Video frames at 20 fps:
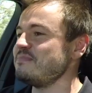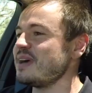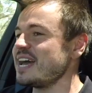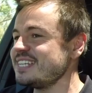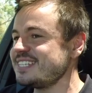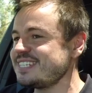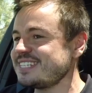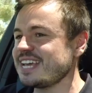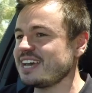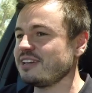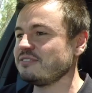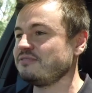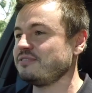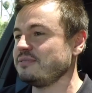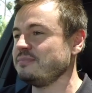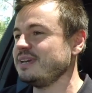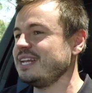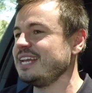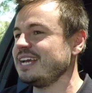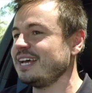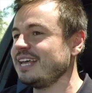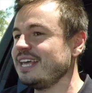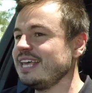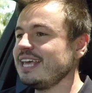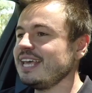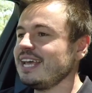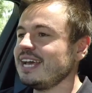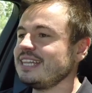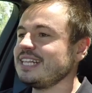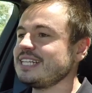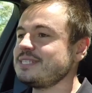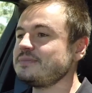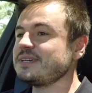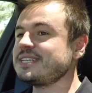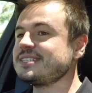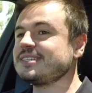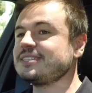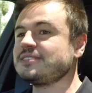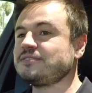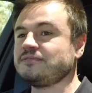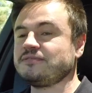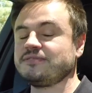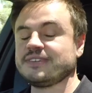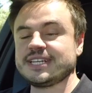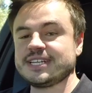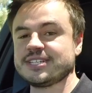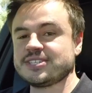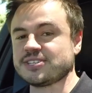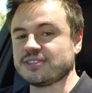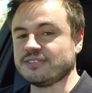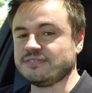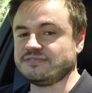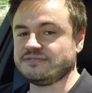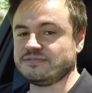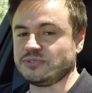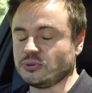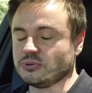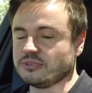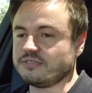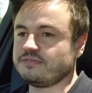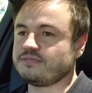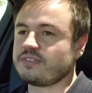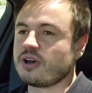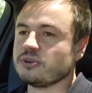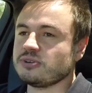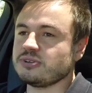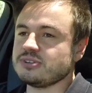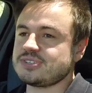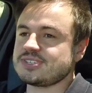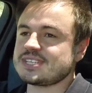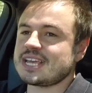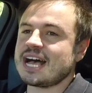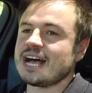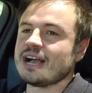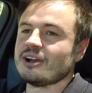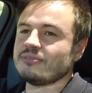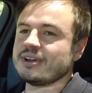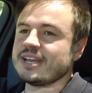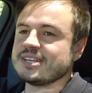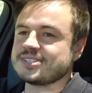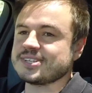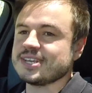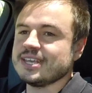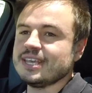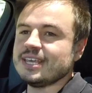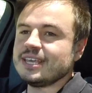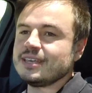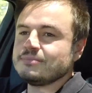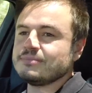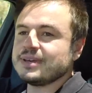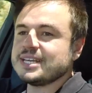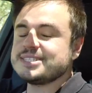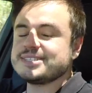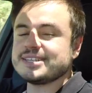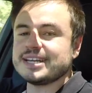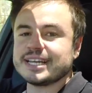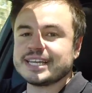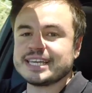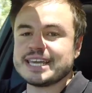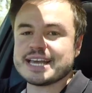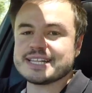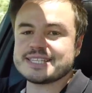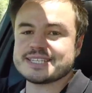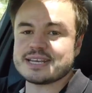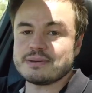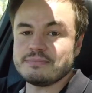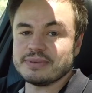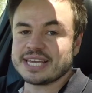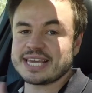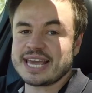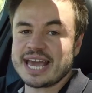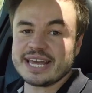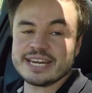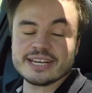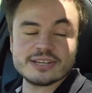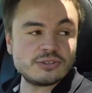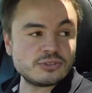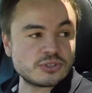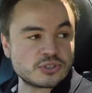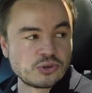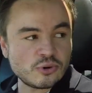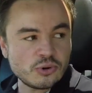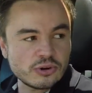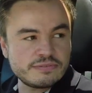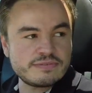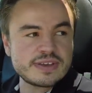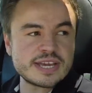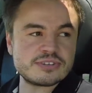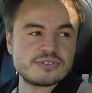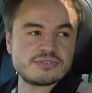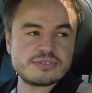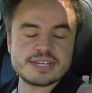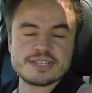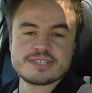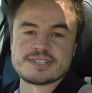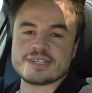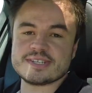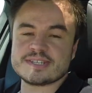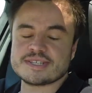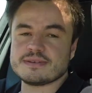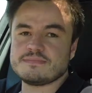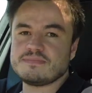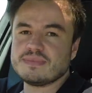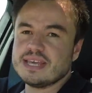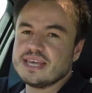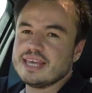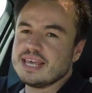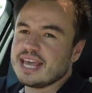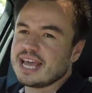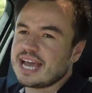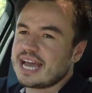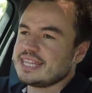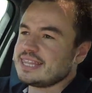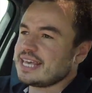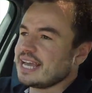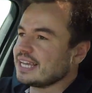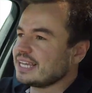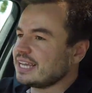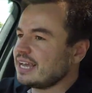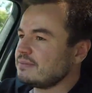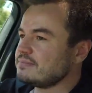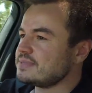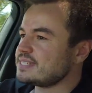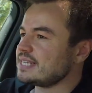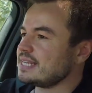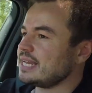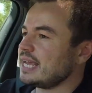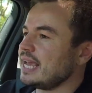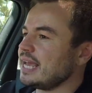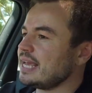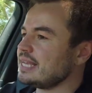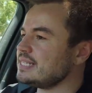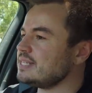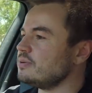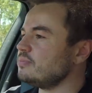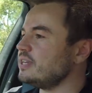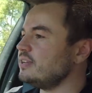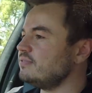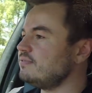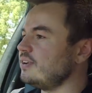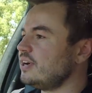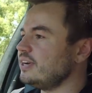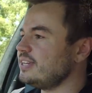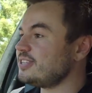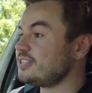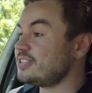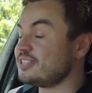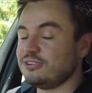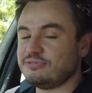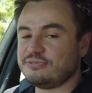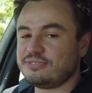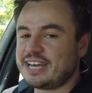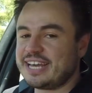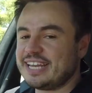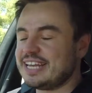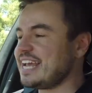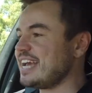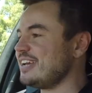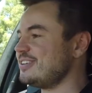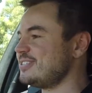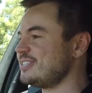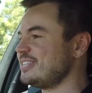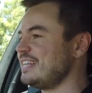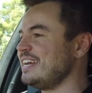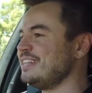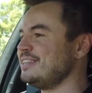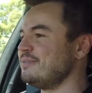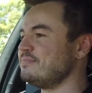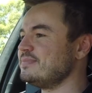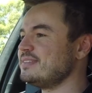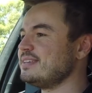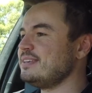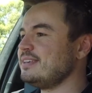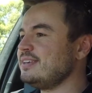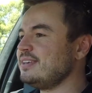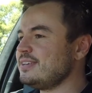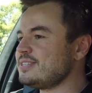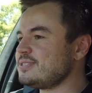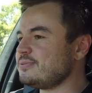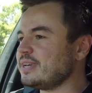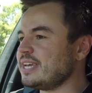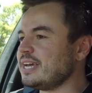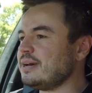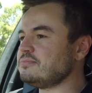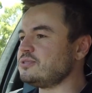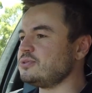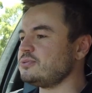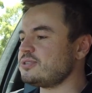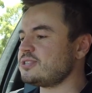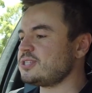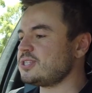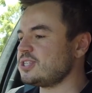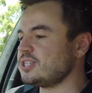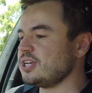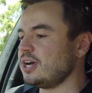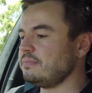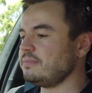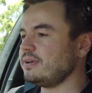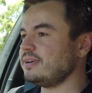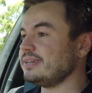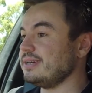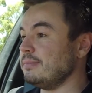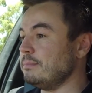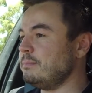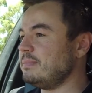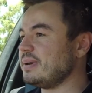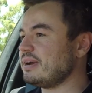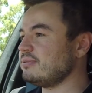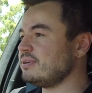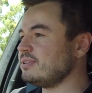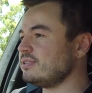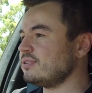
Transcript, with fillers: may sound familiar, and that's because it's fitted to the Ford Focus RS. It means that it gets a mechanical torque vectoring system, and that comes in handy when you find yourself at our slalom. So we come to a stop, I'm gonna bury